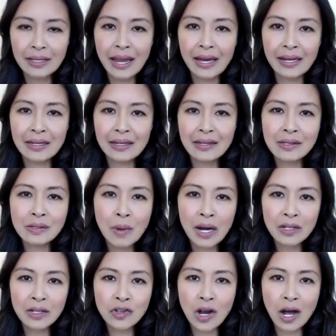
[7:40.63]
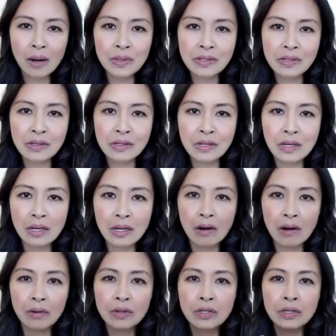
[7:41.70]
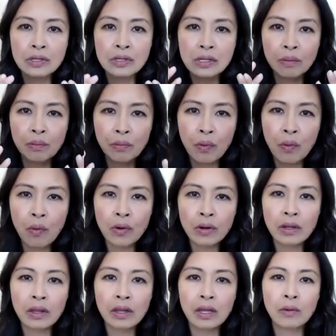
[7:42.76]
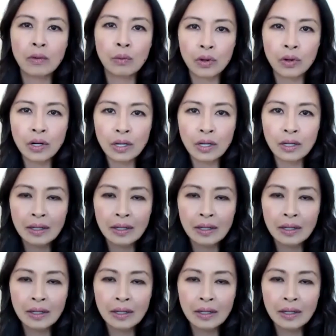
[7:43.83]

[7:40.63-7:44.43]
And it is my job as a CEO to support their work